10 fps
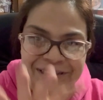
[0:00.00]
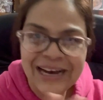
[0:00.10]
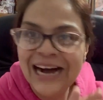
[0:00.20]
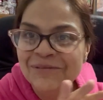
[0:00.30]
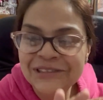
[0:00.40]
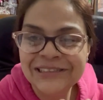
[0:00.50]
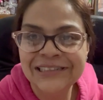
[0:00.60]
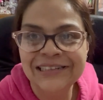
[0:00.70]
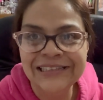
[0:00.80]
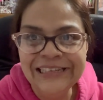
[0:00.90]
I'm just
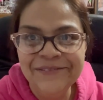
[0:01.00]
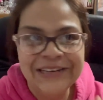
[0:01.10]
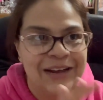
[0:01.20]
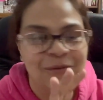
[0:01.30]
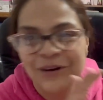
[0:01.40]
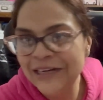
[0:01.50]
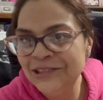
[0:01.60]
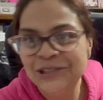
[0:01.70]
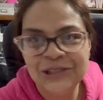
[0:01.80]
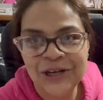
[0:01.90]
gonna leave it at what I
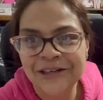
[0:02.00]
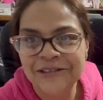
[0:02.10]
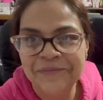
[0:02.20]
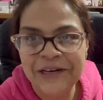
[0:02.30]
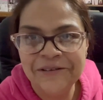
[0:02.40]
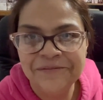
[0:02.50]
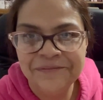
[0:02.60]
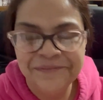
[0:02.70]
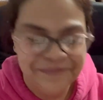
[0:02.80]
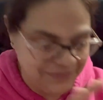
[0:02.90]
just talked about.
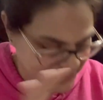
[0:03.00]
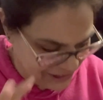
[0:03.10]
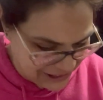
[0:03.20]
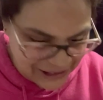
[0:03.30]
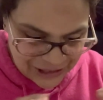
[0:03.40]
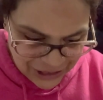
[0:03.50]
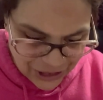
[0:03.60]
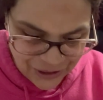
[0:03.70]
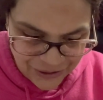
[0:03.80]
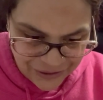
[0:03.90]
Just
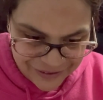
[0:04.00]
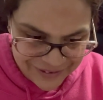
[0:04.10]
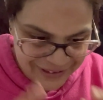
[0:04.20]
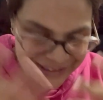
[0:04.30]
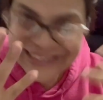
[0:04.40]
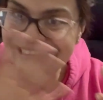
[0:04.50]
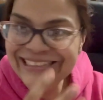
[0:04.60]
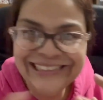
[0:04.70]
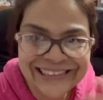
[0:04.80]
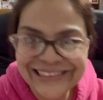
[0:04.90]
know
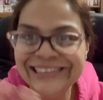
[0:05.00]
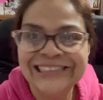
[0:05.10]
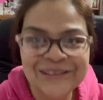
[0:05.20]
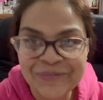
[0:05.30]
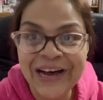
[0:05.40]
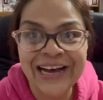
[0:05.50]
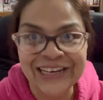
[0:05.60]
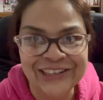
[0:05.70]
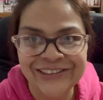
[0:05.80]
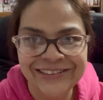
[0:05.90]
this
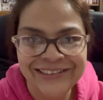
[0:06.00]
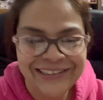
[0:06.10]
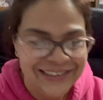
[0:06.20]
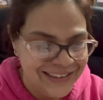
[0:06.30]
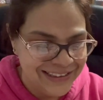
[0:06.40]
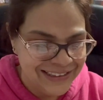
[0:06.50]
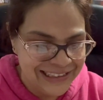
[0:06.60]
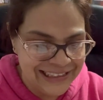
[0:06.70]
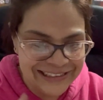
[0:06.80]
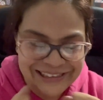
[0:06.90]
smile
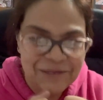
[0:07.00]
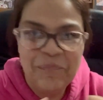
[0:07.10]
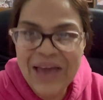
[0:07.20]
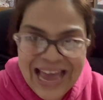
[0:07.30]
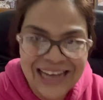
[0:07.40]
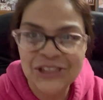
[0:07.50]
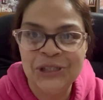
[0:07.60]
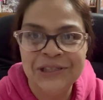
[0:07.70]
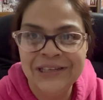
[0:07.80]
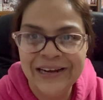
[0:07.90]
is the
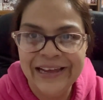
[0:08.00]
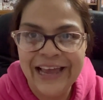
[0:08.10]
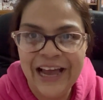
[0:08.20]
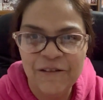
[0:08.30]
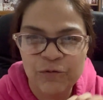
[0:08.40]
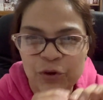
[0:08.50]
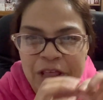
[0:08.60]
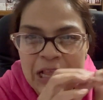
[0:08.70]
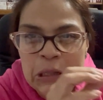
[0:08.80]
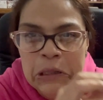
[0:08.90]
passion that I have for
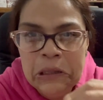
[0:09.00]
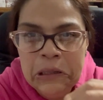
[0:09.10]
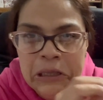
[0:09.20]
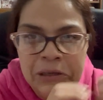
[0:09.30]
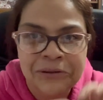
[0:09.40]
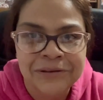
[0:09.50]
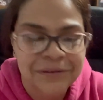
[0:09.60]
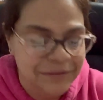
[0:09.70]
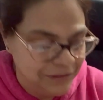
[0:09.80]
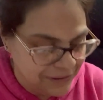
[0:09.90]
that little
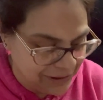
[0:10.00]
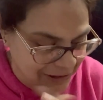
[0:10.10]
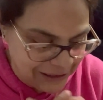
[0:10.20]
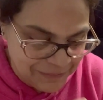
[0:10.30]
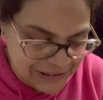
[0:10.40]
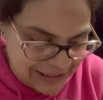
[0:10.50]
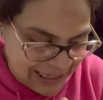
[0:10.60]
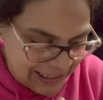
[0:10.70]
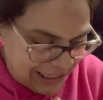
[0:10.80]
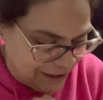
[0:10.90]
glimpse that
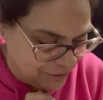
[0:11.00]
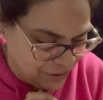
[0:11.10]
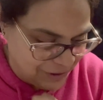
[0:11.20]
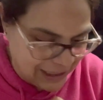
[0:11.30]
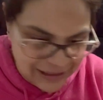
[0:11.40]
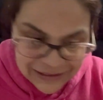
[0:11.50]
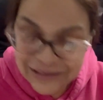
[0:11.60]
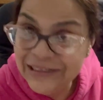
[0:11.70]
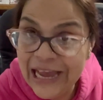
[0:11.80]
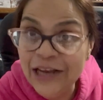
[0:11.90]
I gave you guys.
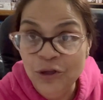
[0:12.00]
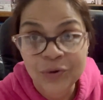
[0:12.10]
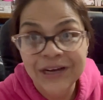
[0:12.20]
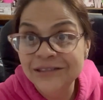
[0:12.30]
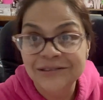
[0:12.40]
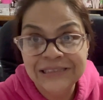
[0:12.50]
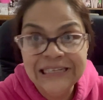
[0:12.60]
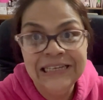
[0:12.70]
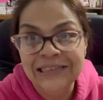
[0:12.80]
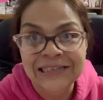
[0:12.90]
And you guys are
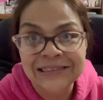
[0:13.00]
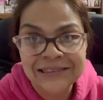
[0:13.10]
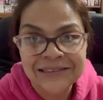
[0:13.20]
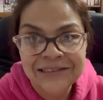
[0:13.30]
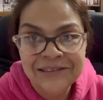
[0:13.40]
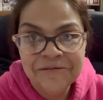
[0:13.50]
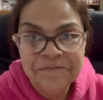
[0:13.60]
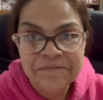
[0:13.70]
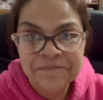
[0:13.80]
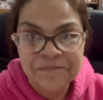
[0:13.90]
seeing this.
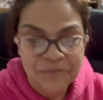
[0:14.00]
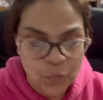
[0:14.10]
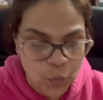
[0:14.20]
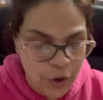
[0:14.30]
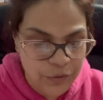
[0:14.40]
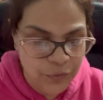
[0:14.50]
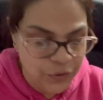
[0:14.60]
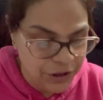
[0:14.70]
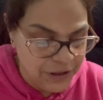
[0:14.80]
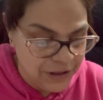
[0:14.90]
What
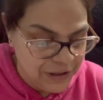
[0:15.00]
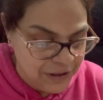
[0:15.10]
would